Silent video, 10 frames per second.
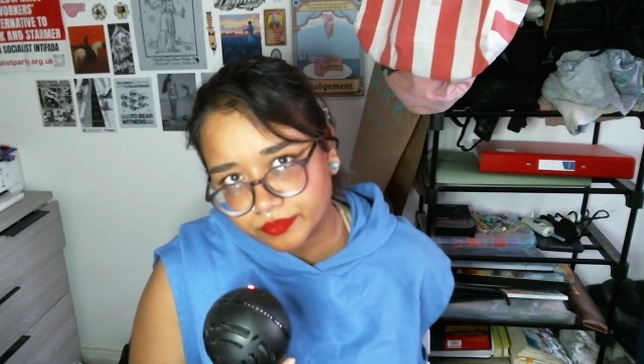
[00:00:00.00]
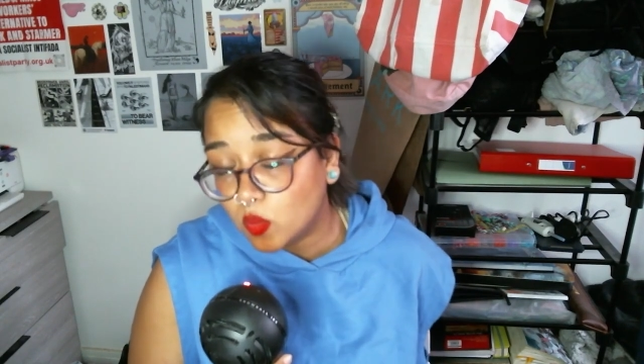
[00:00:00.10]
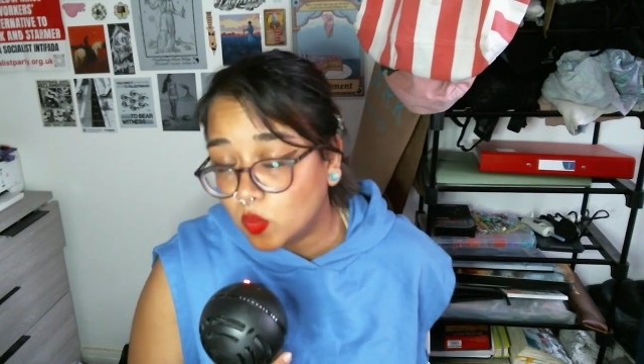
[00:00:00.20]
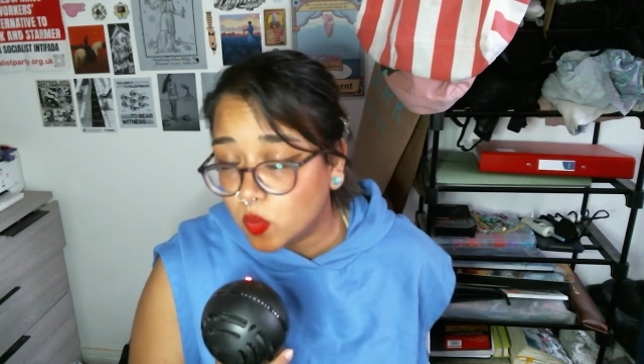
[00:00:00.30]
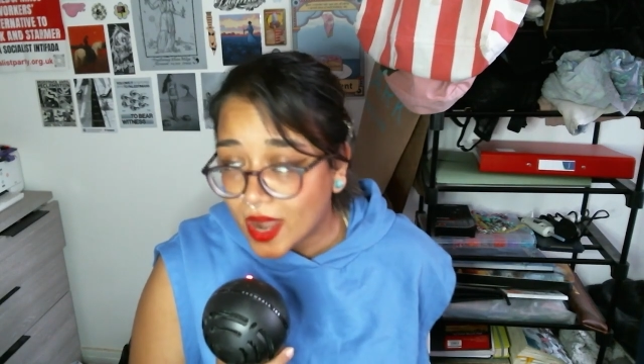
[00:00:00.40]

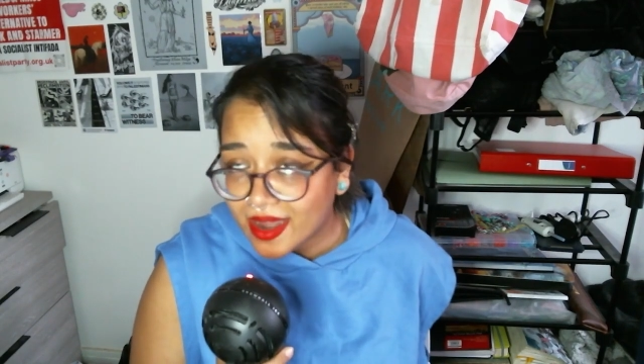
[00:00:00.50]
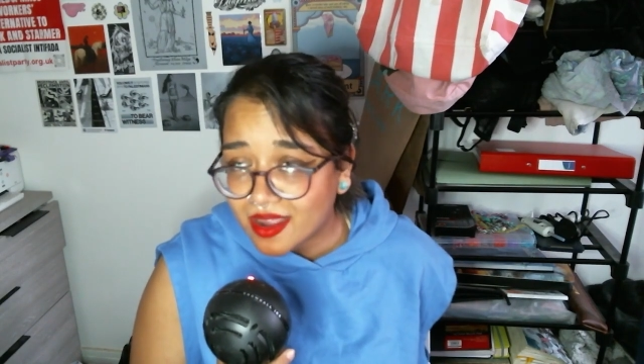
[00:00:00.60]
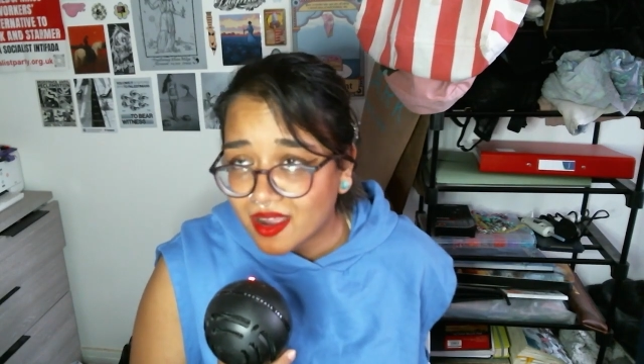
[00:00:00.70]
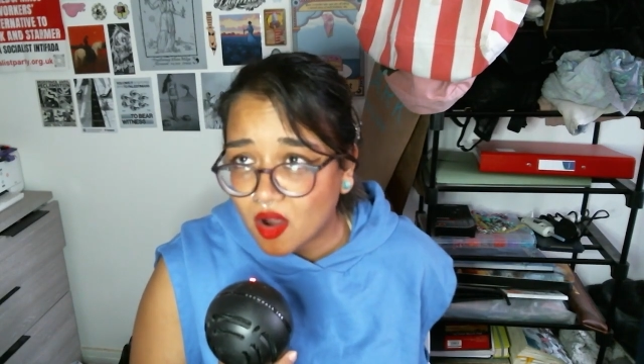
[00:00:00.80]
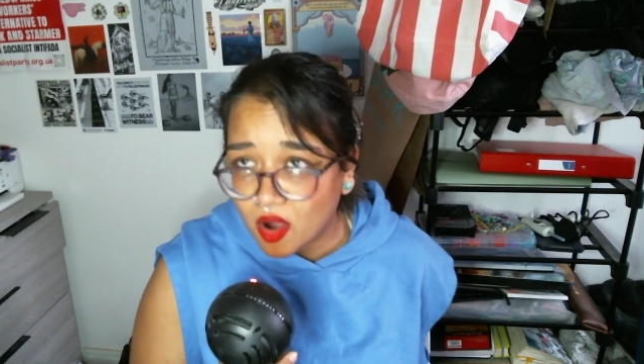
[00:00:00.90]

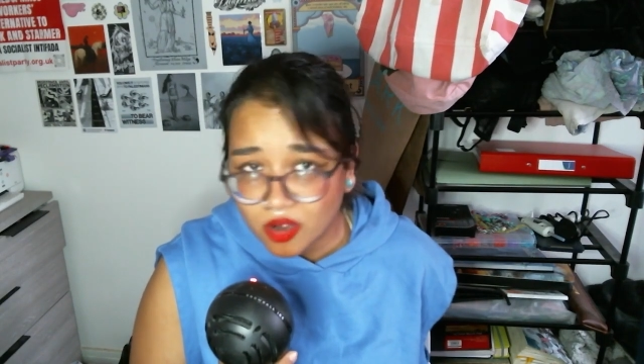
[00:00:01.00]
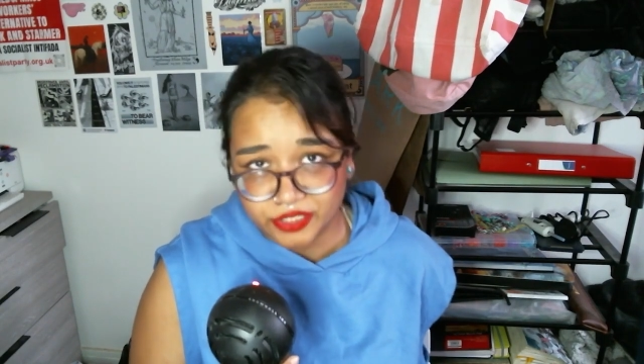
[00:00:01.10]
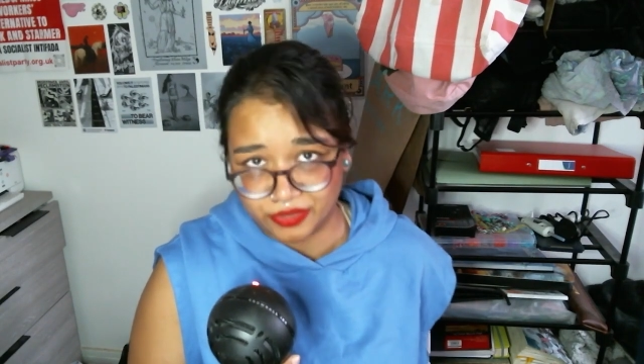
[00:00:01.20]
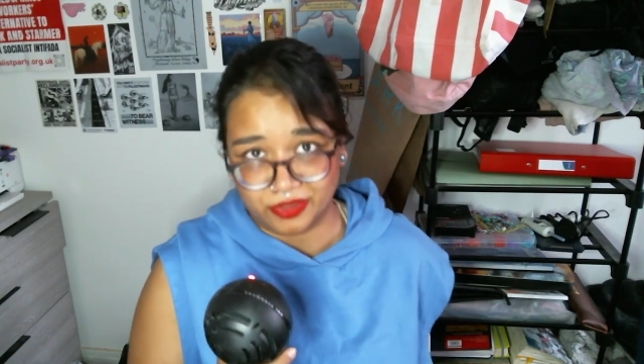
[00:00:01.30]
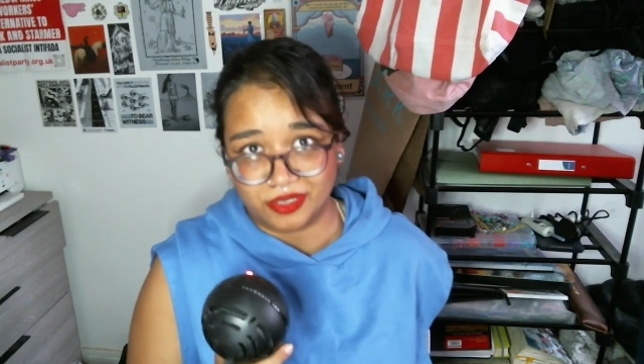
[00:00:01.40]
Where are
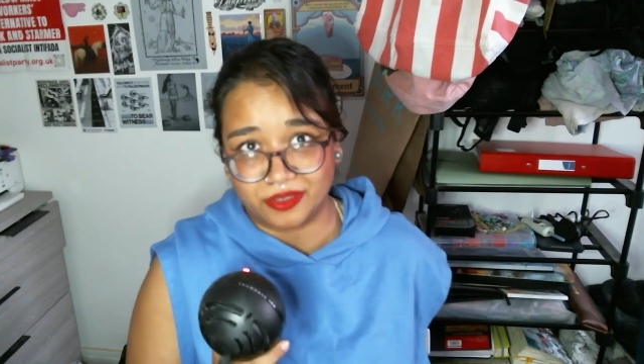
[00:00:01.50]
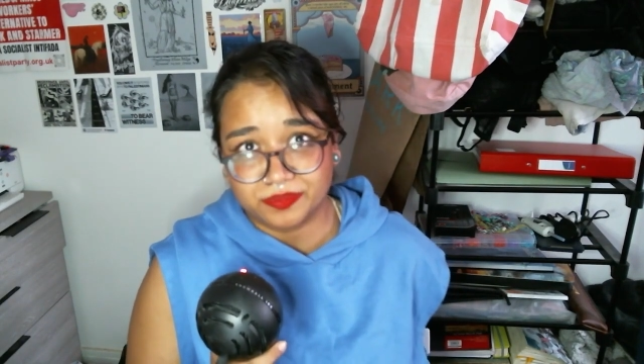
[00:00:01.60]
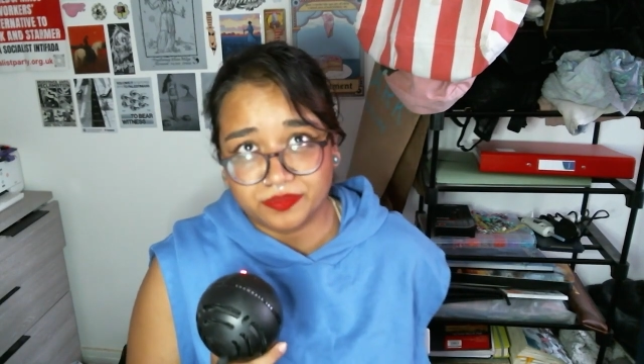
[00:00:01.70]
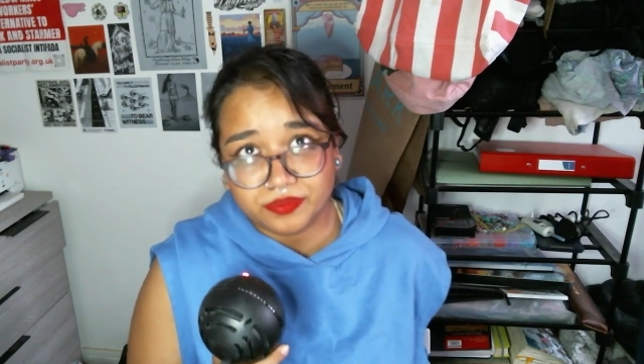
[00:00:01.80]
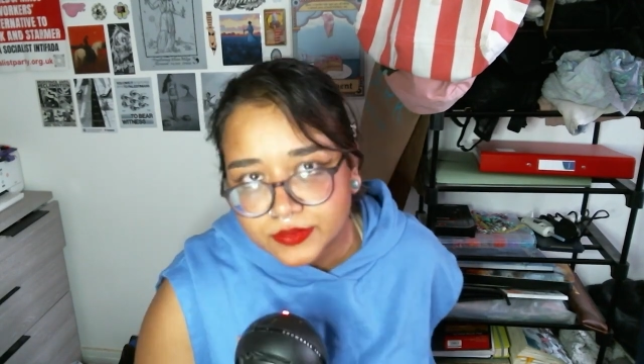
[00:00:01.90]
you lot?
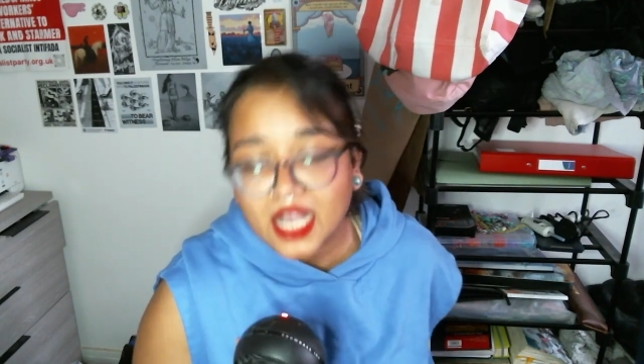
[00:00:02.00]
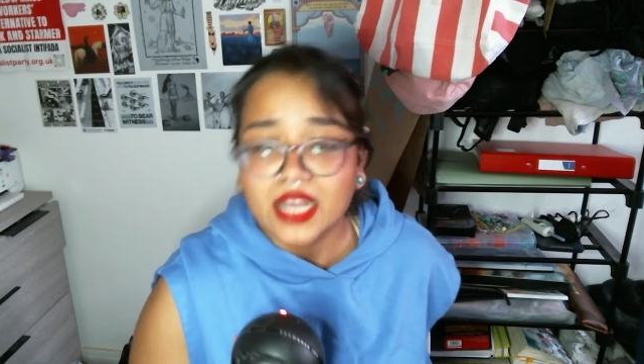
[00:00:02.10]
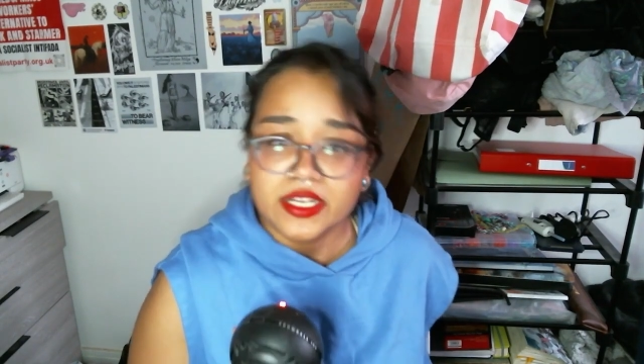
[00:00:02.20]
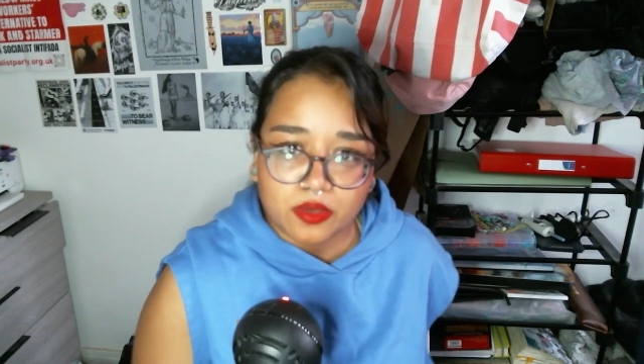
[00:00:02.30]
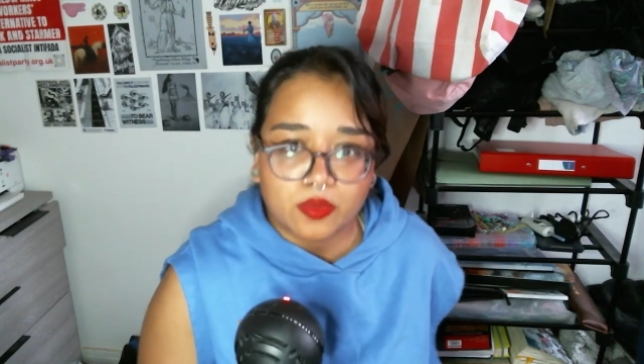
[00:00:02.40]
I
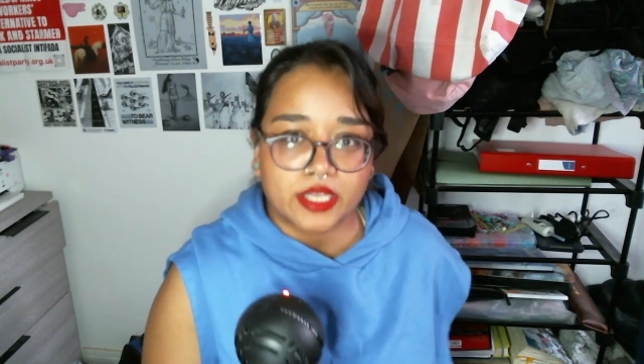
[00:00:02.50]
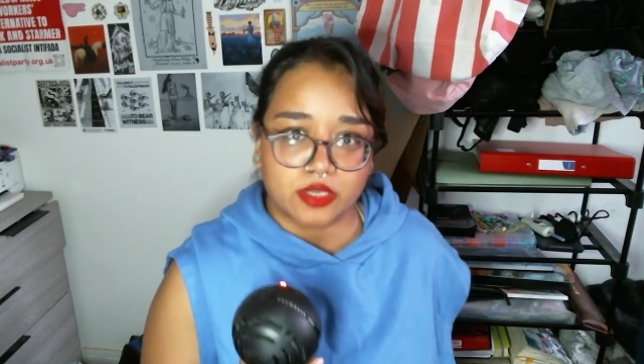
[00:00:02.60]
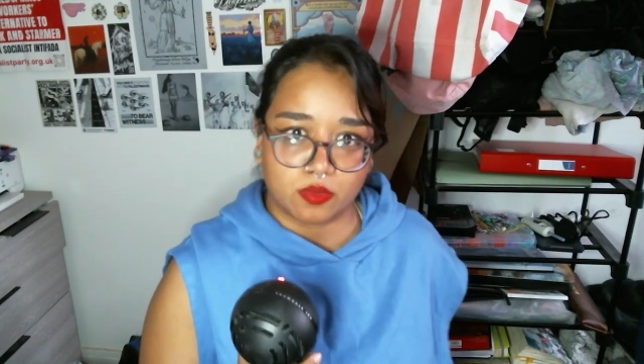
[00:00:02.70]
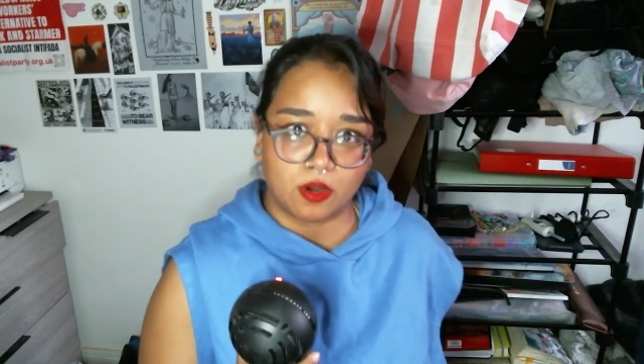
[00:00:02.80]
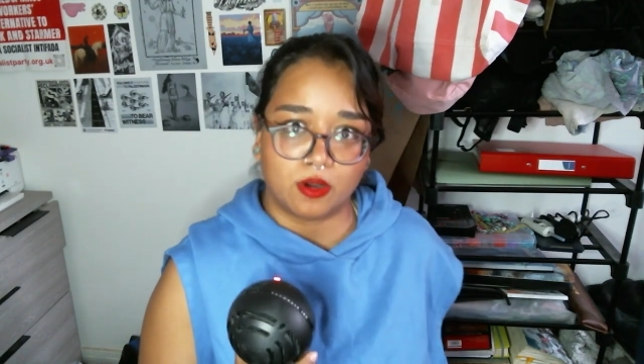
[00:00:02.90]
know where
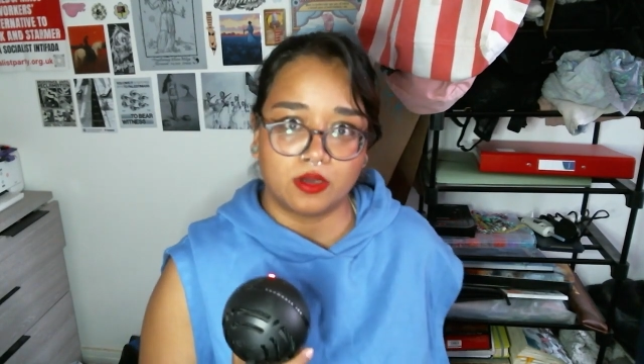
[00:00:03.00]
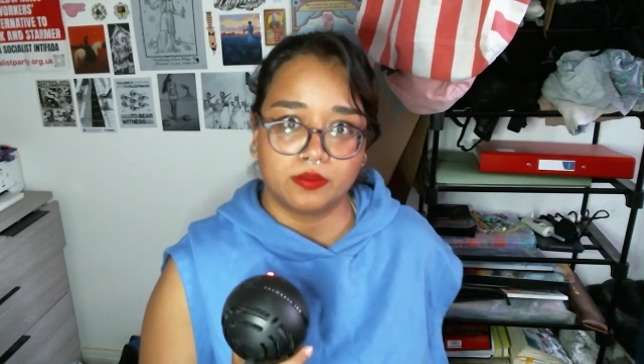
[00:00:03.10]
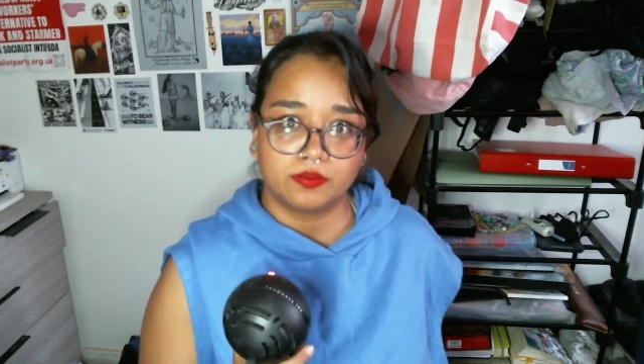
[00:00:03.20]
you are.